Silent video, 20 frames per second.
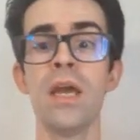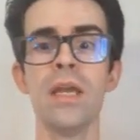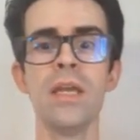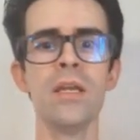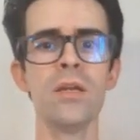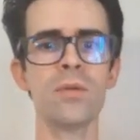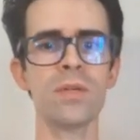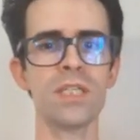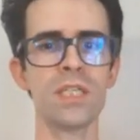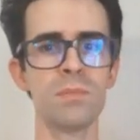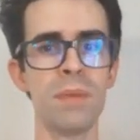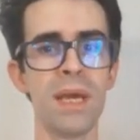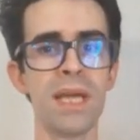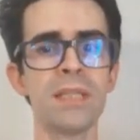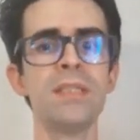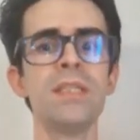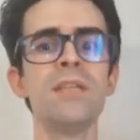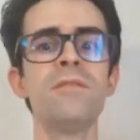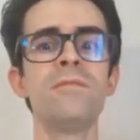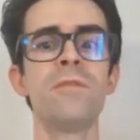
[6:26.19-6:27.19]

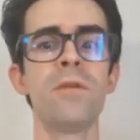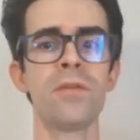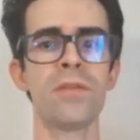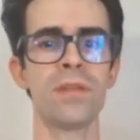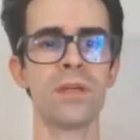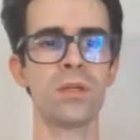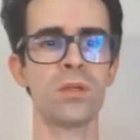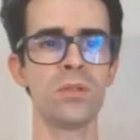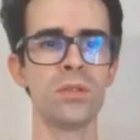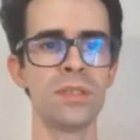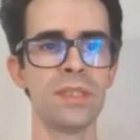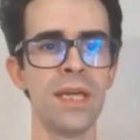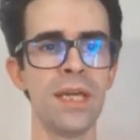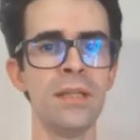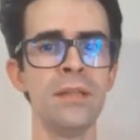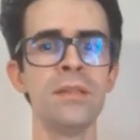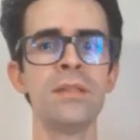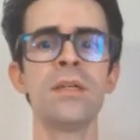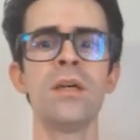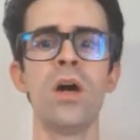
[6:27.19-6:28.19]
irrespective of the
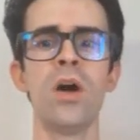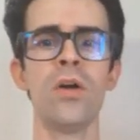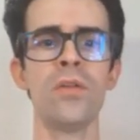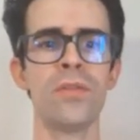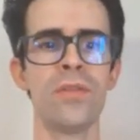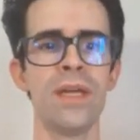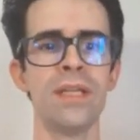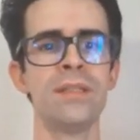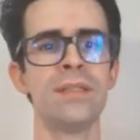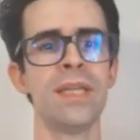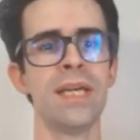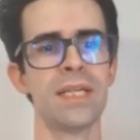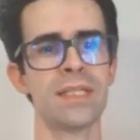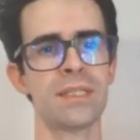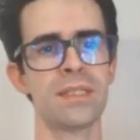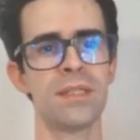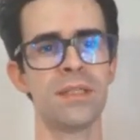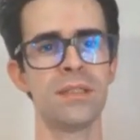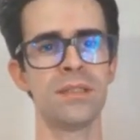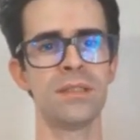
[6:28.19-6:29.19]
content of that
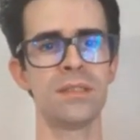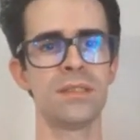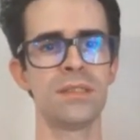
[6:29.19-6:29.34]
text.